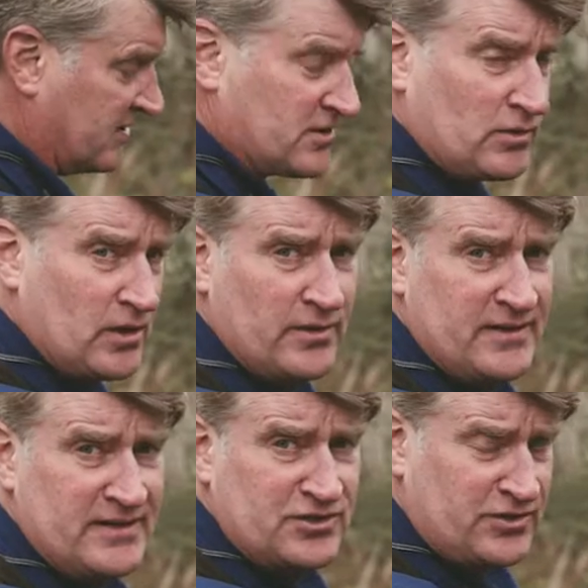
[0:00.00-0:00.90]
so low in
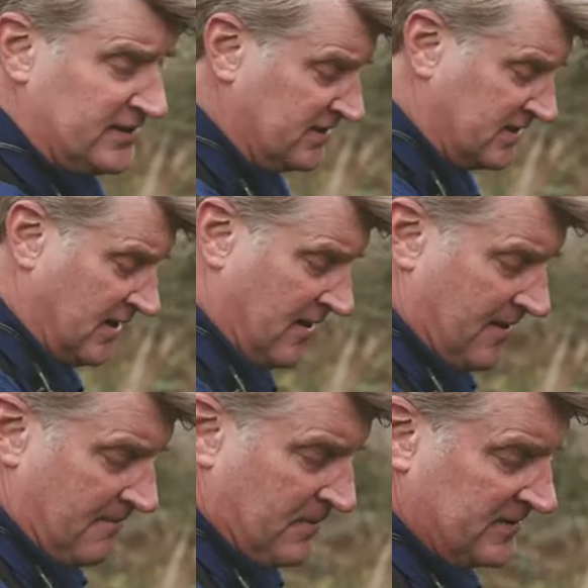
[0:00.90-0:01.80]
these trees.
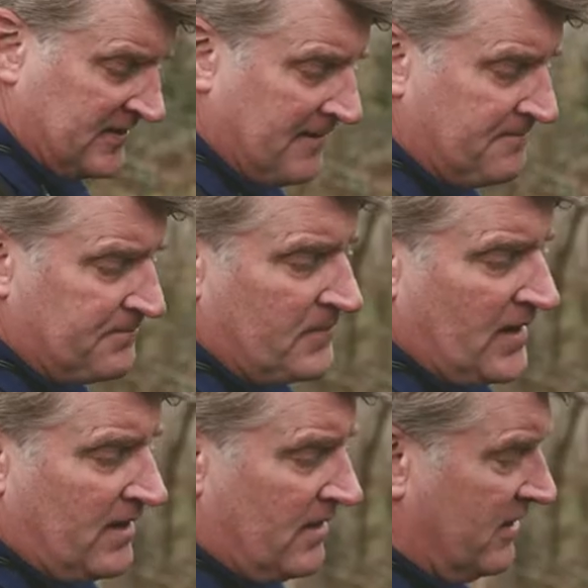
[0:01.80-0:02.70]
But uh,
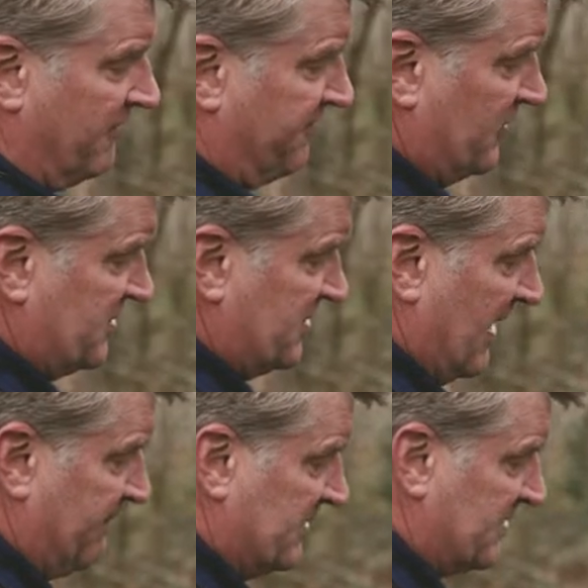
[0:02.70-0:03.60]
the first
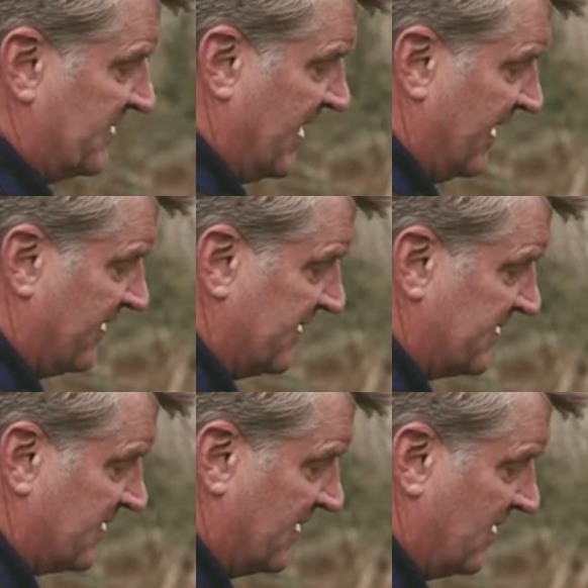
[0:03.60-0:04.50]
step is to take
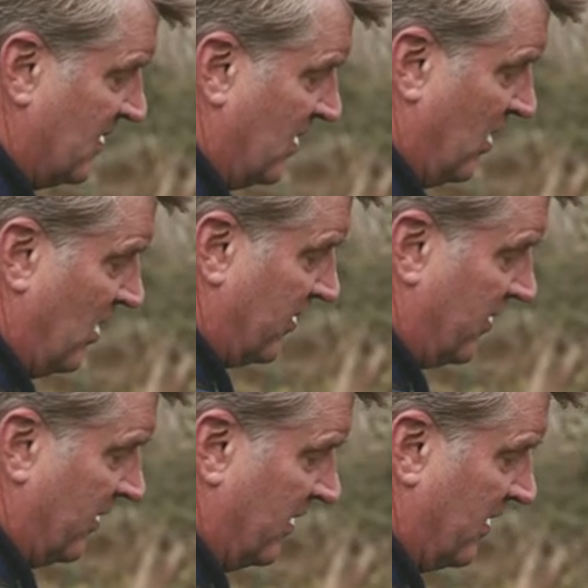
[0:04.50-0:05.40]
this
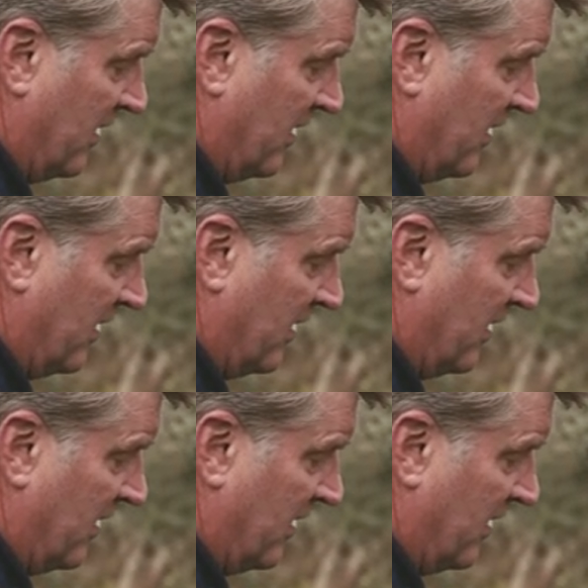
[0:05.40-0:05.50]
auger.